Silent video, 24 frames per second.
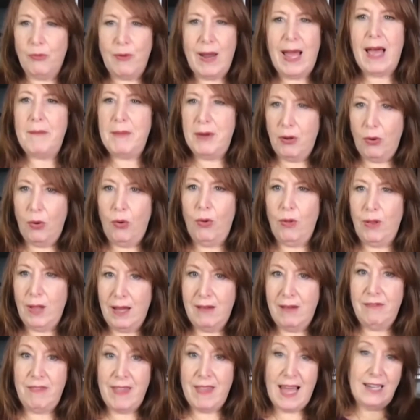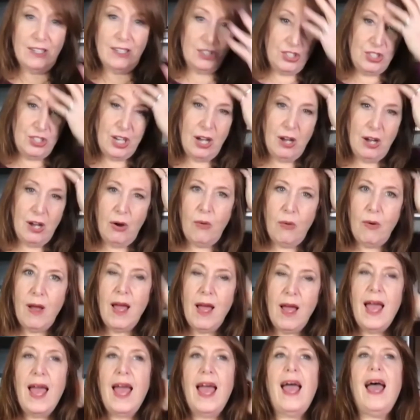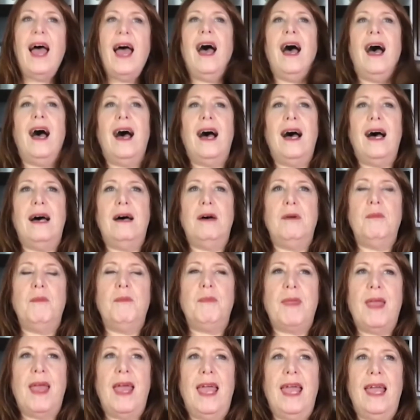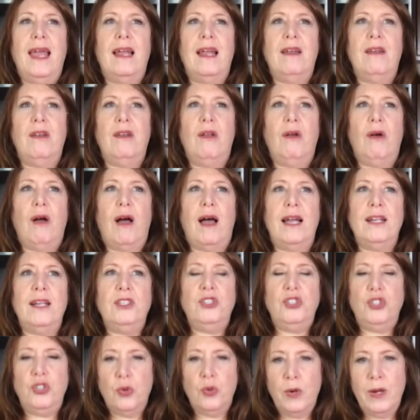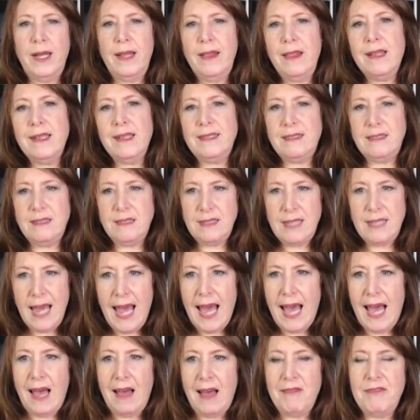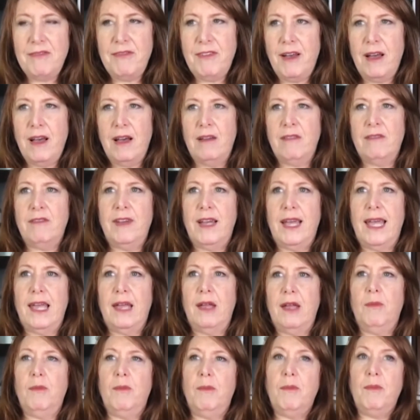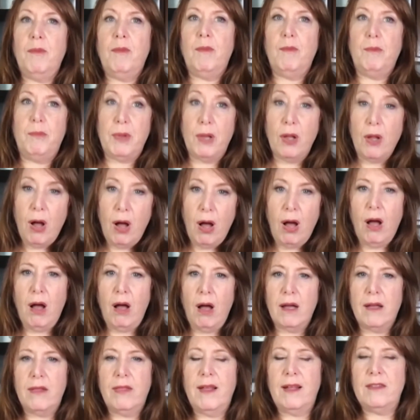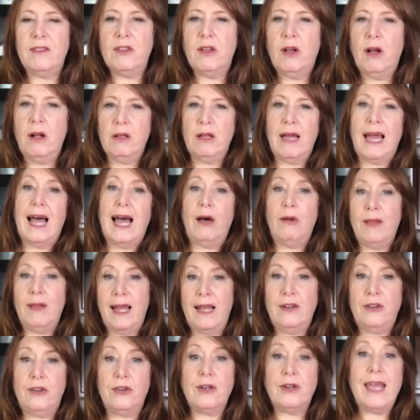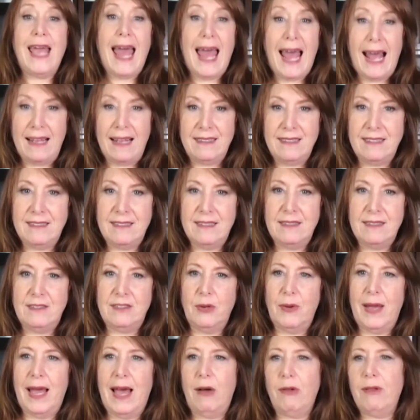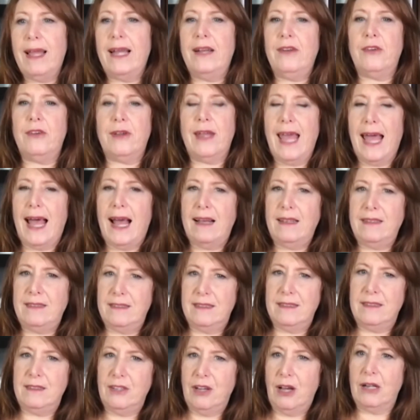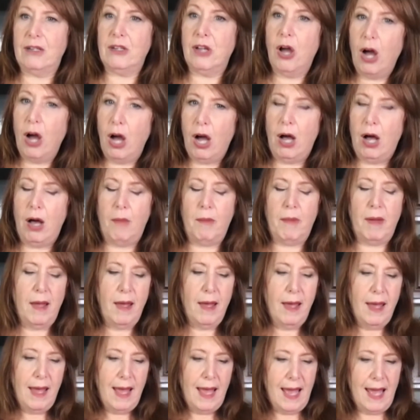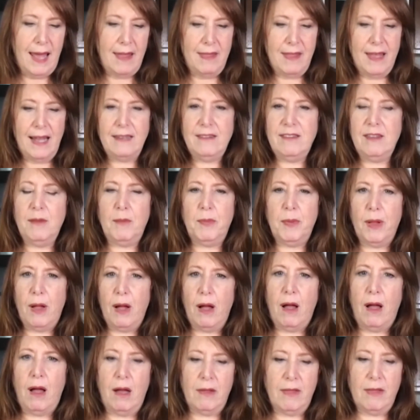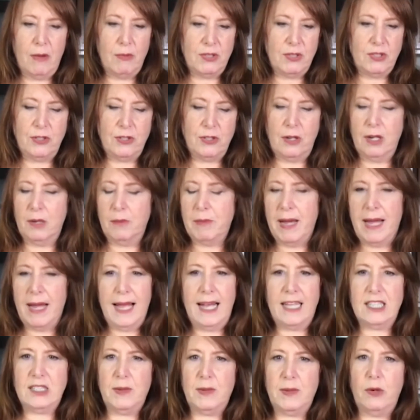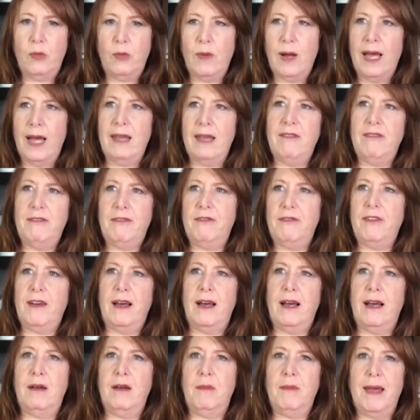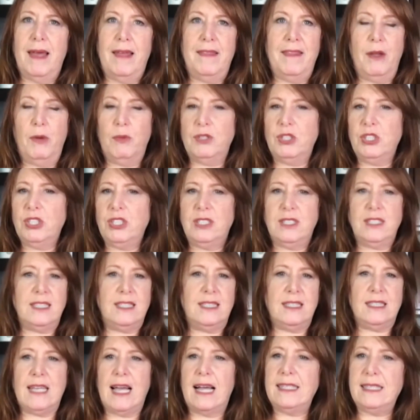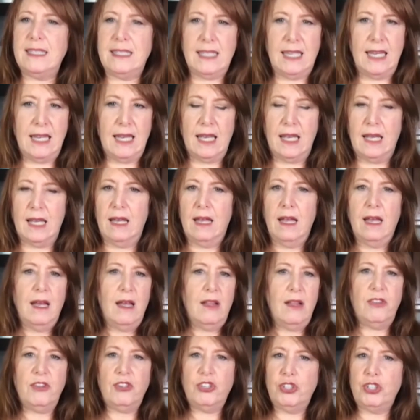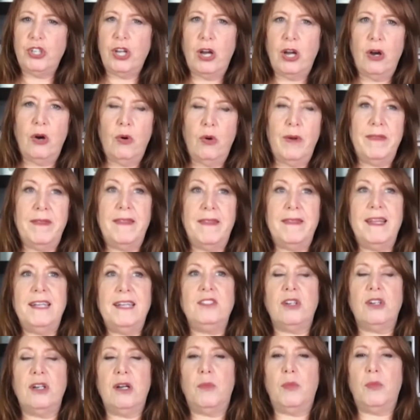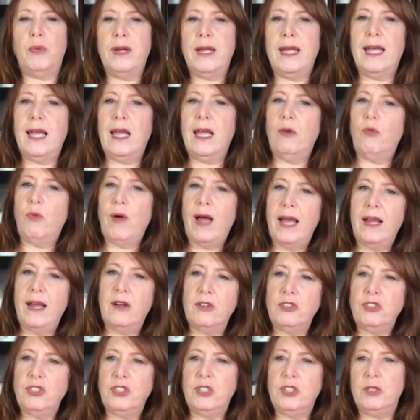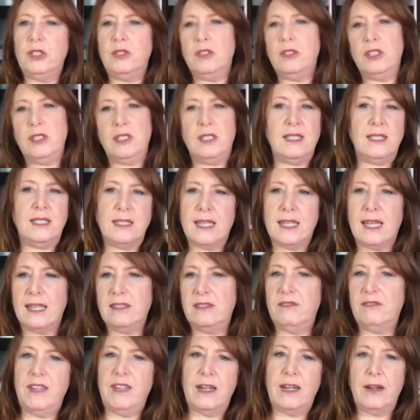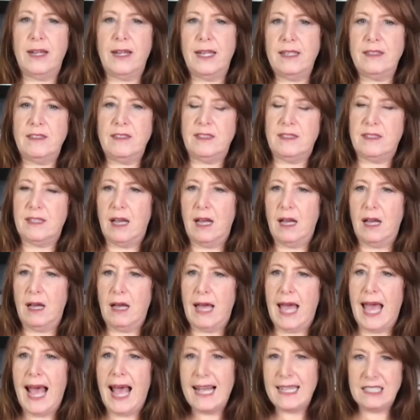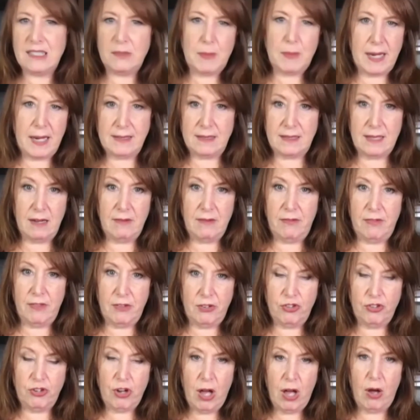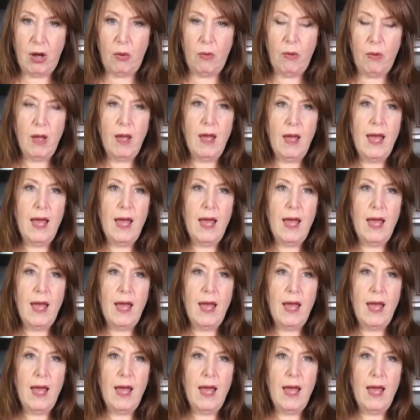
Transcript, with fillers: the rabbit hole of that show. Um, and I joined the staff of a blog that's called Outlander Cast, so outlandercast.com. And that's a blog that was started by husband and wife, um, and they were just discussing the show and then they started bringing in writers to, to discuss various uh, aspects of the show